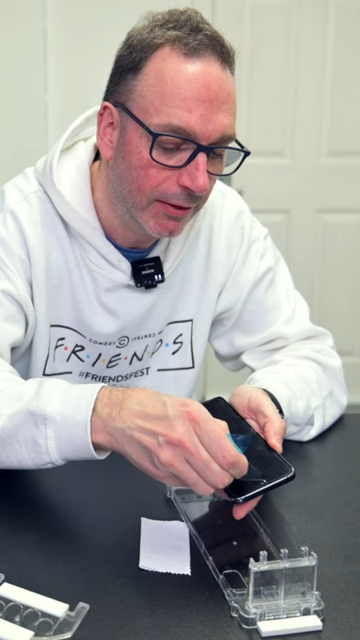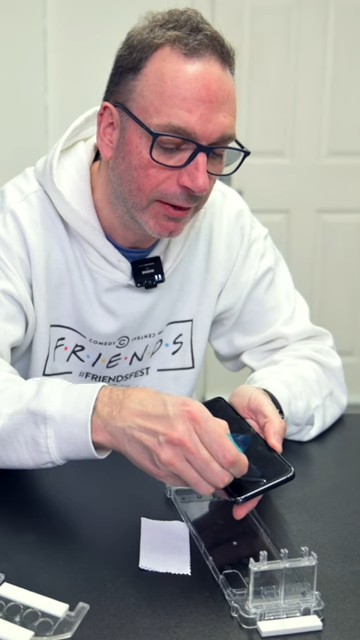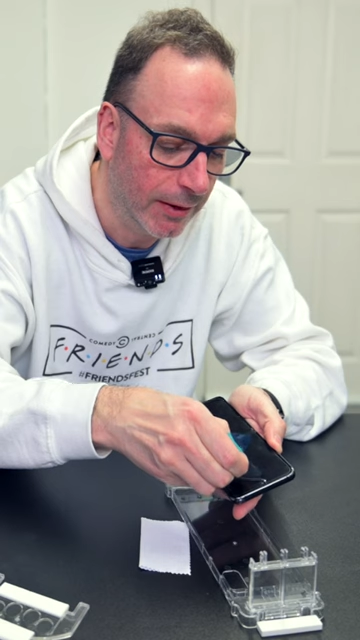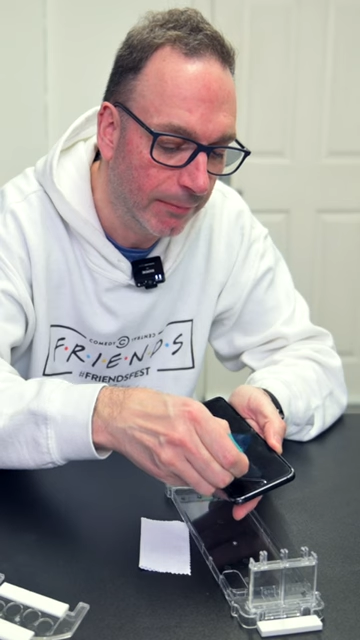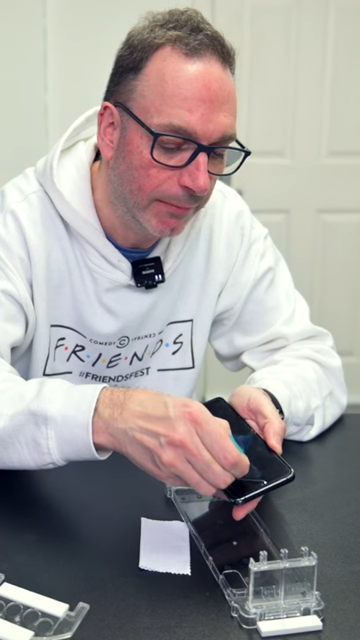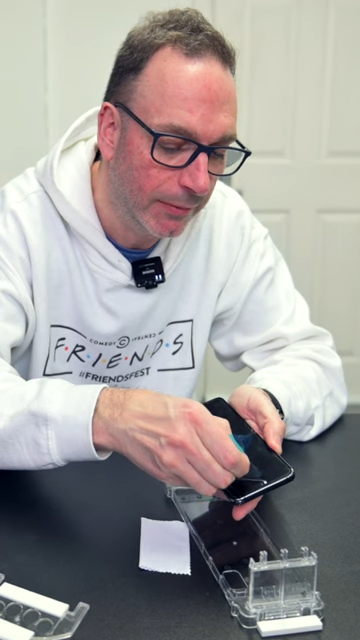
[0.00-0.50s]

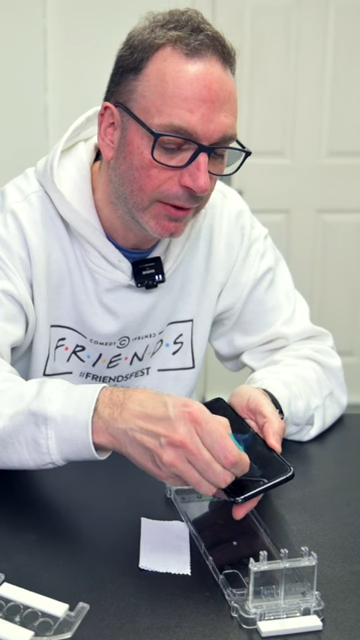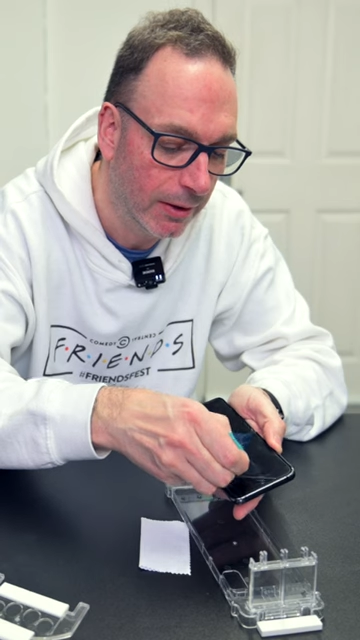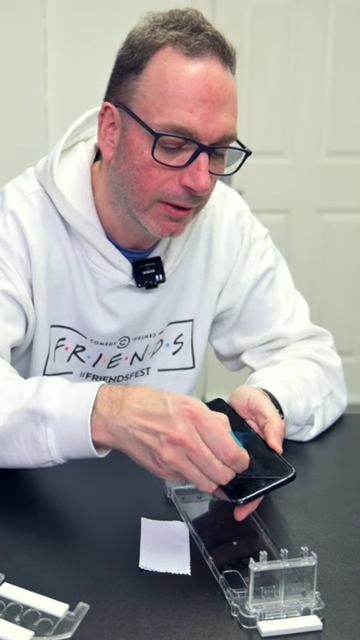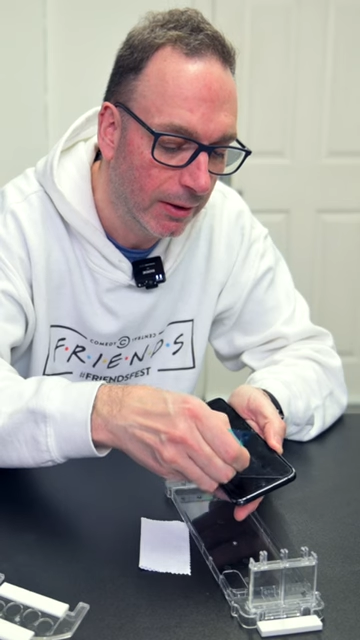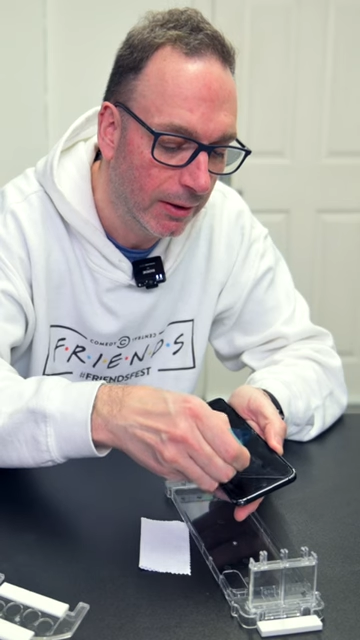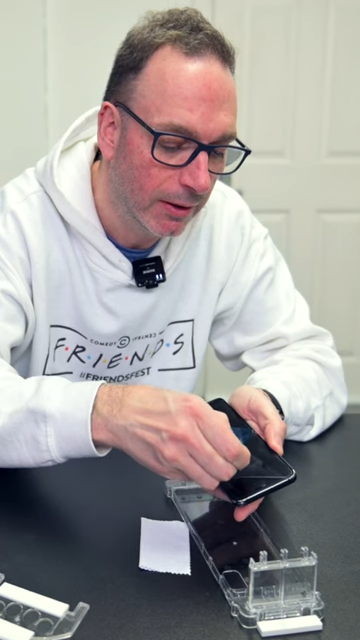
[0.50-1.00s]
time
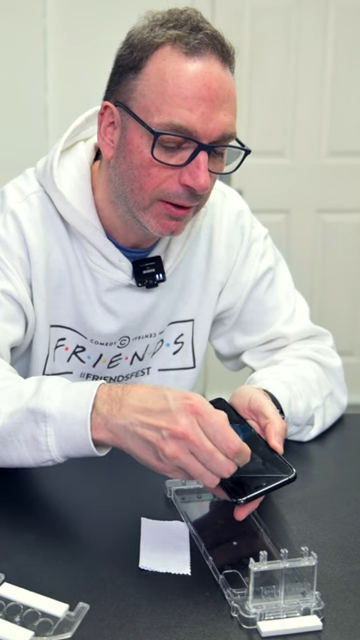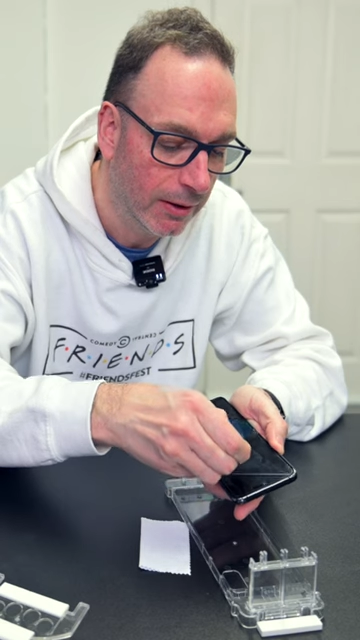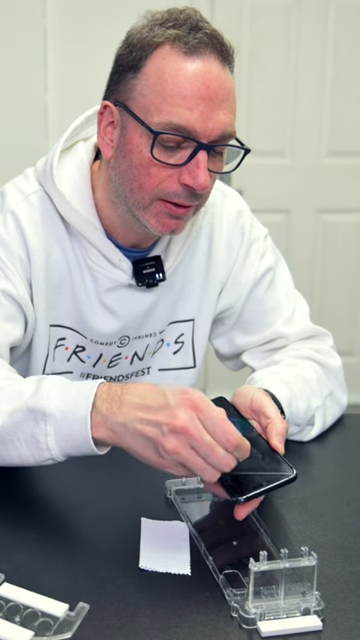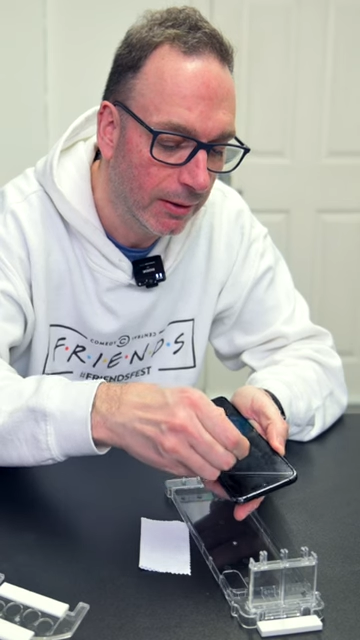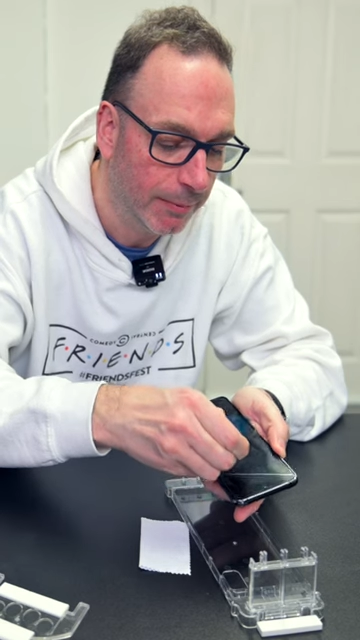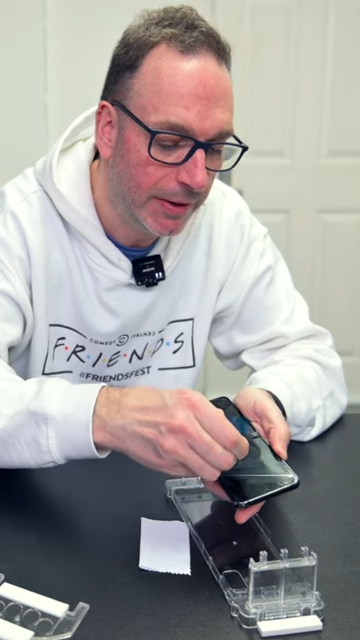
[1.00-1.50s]

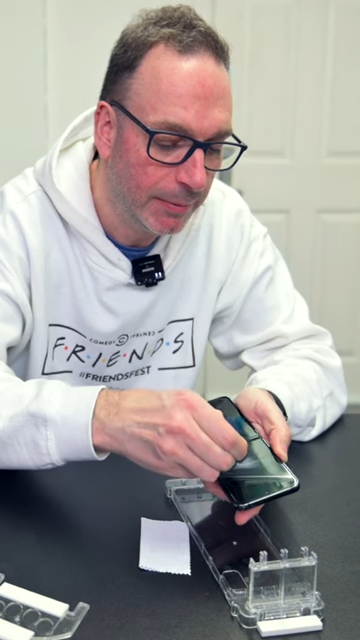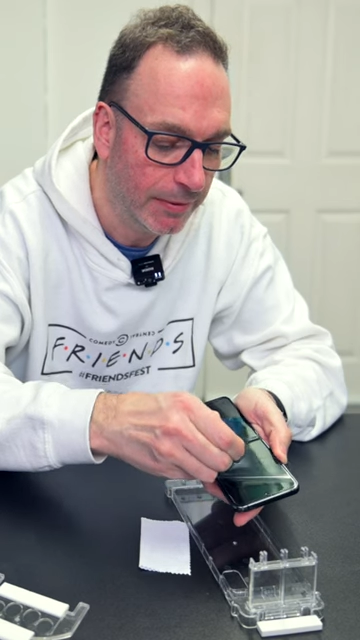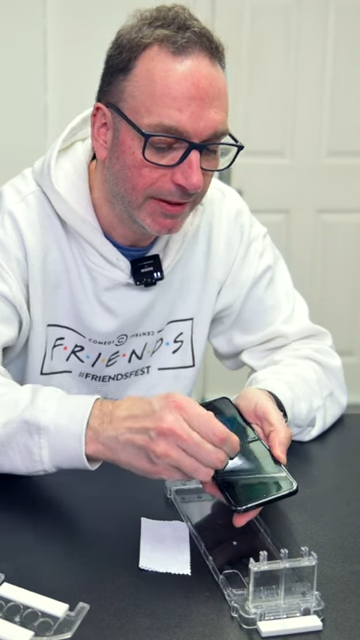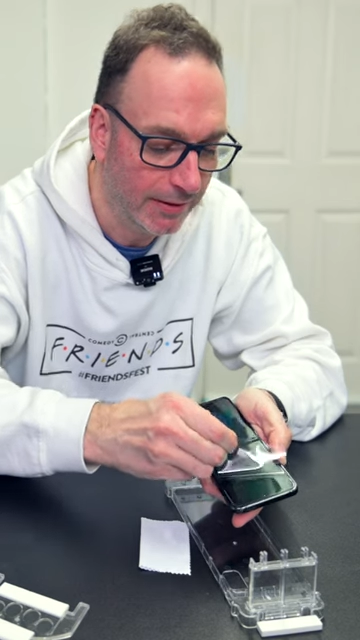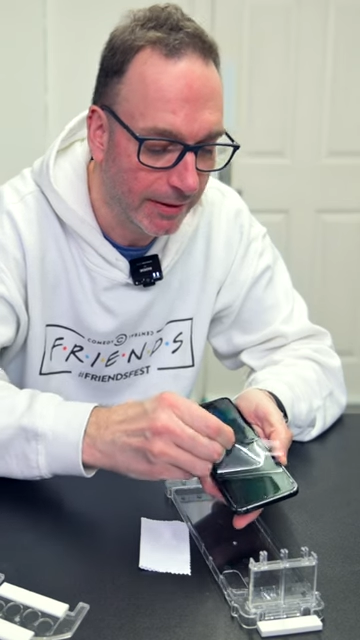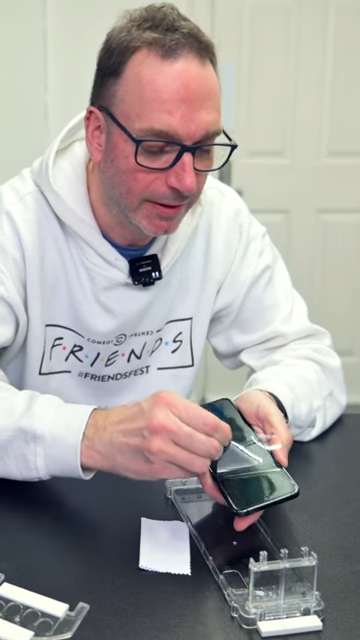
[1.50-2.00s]
that people
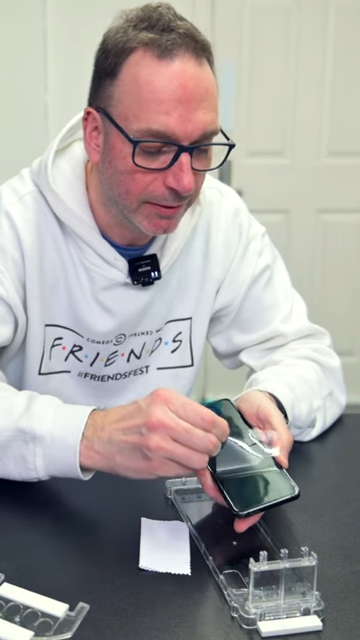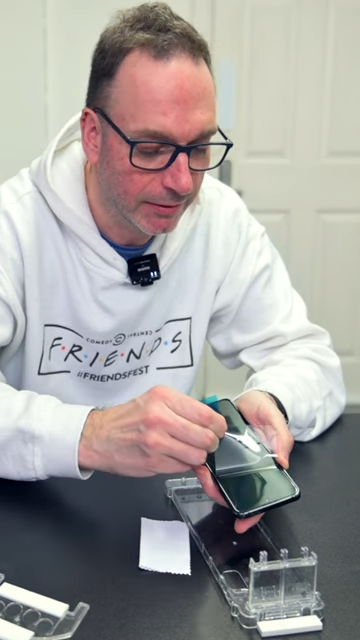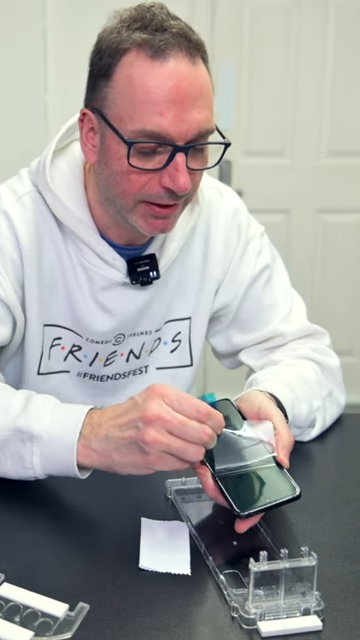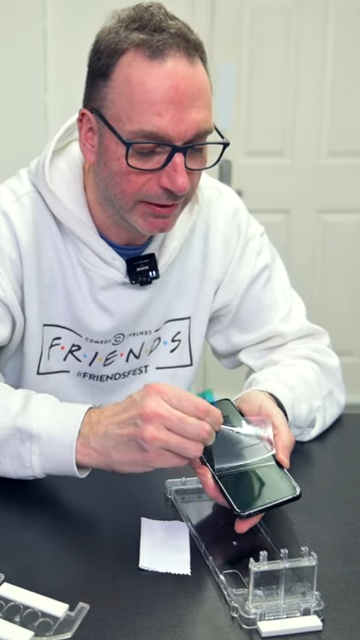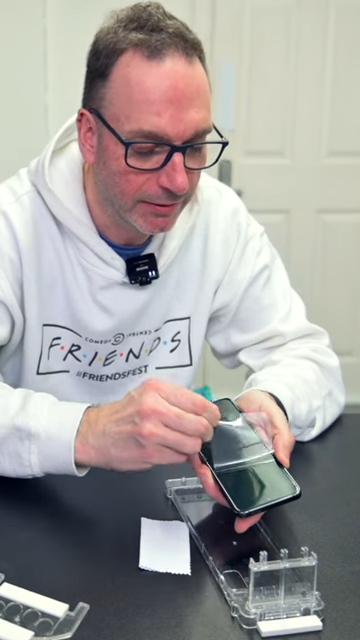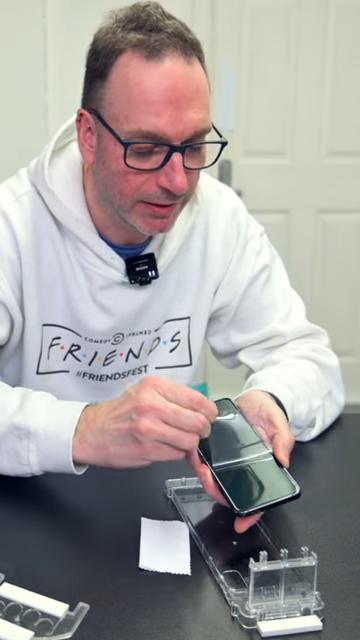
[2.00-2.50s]
didn't think I was
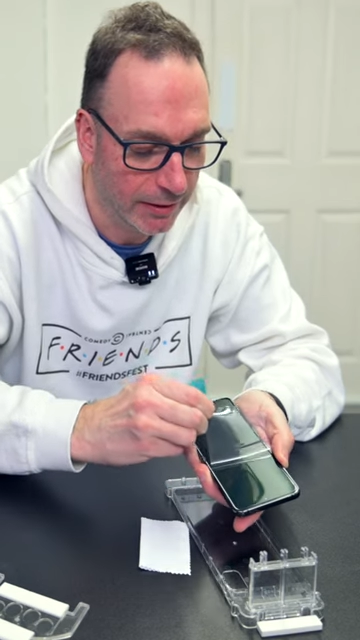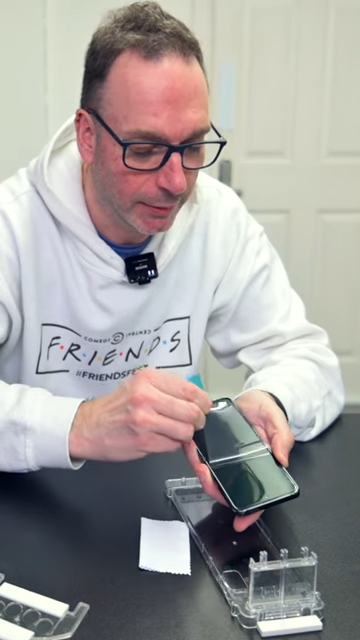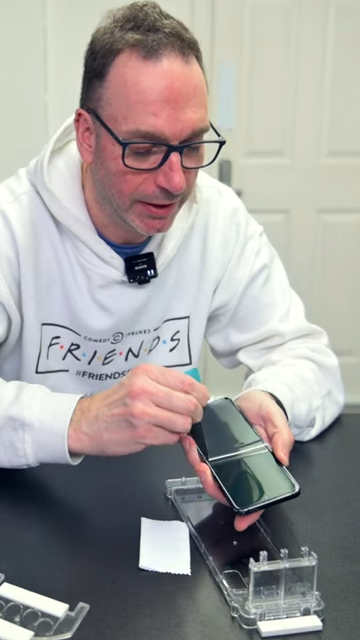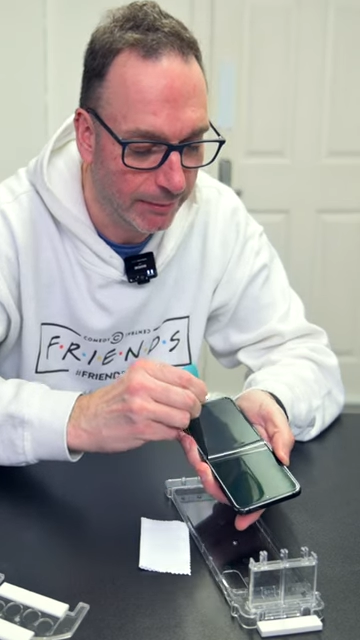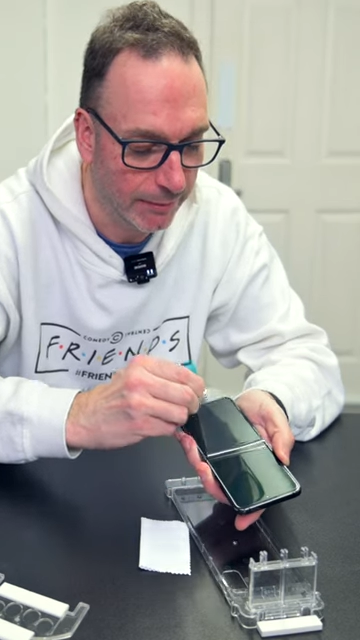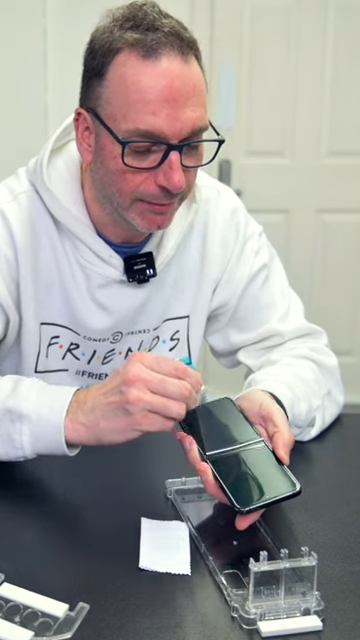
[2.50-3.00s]
actually
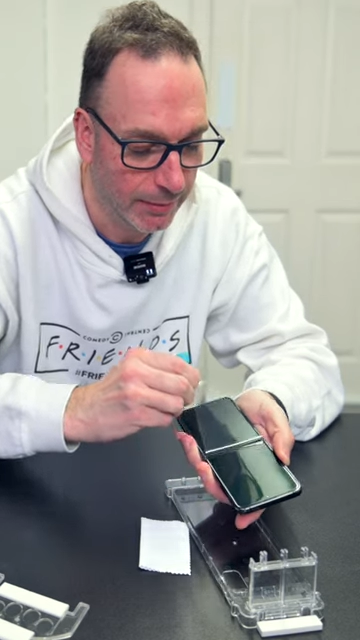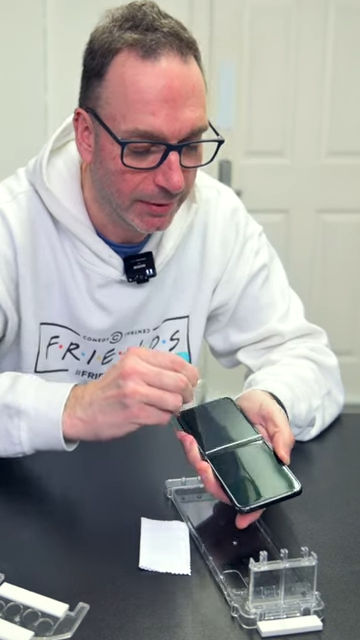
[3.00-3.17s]
doing it.